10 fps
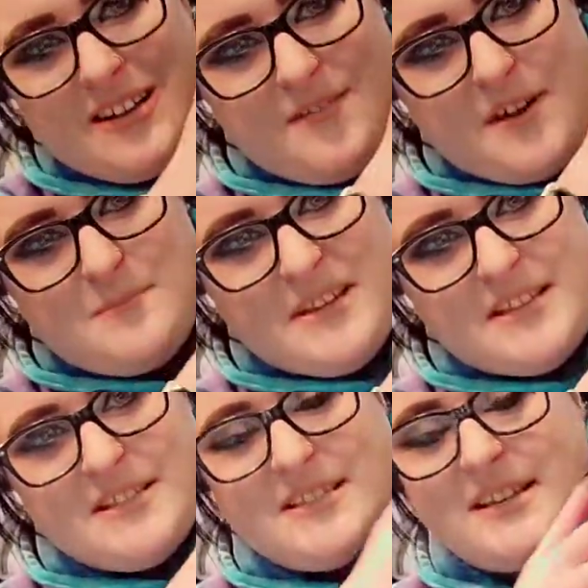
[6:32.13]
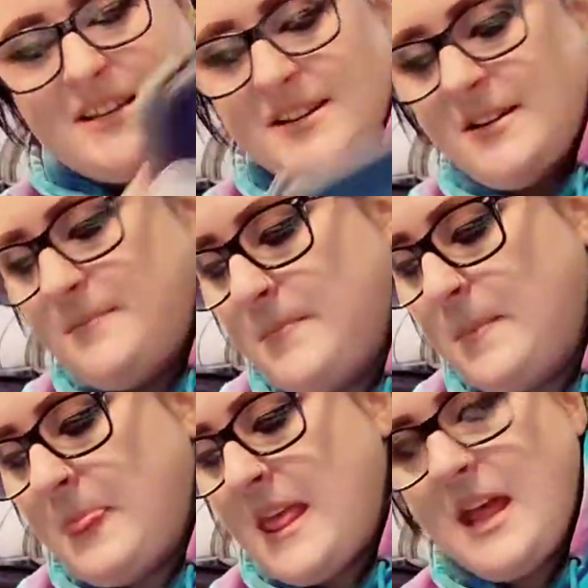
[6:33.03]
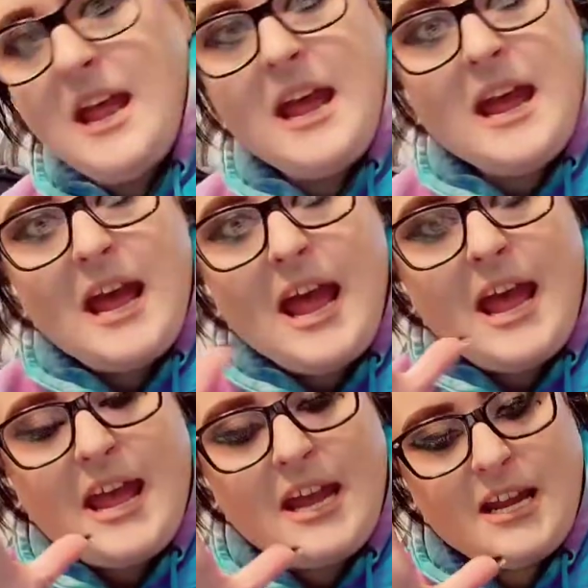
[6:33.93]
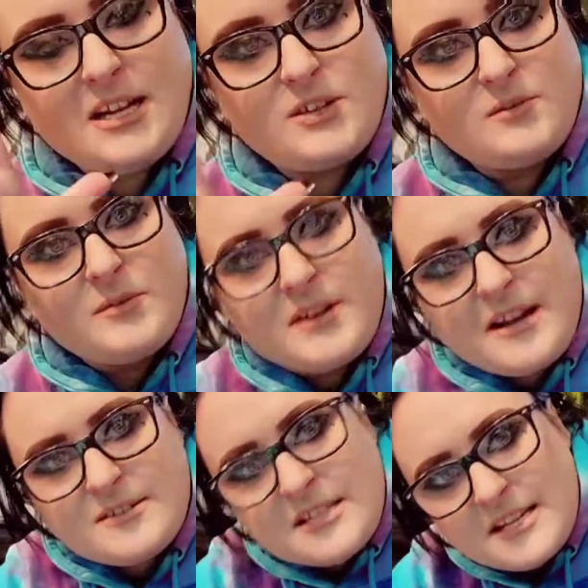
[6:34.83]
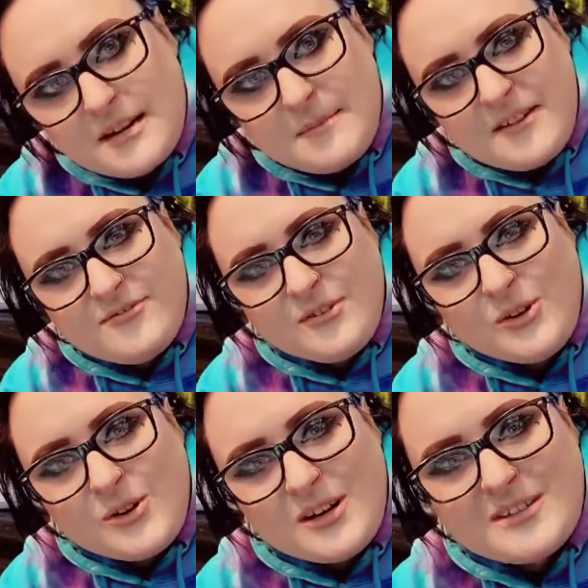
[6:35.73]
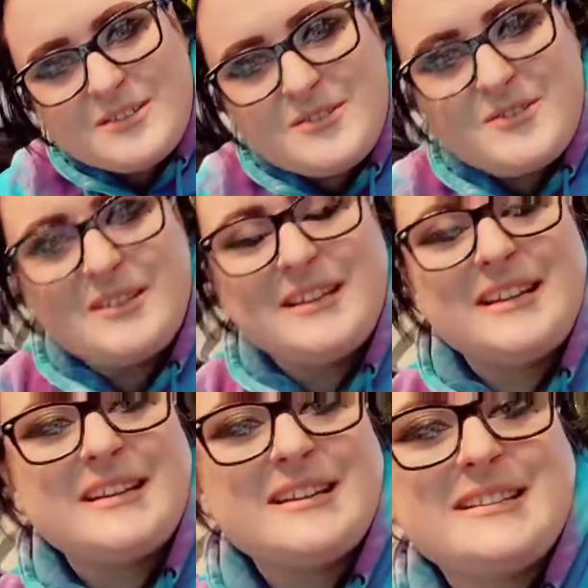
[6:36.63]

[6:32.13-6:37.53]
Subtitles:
all of our bins here, and we're now sitting on my floor so you can like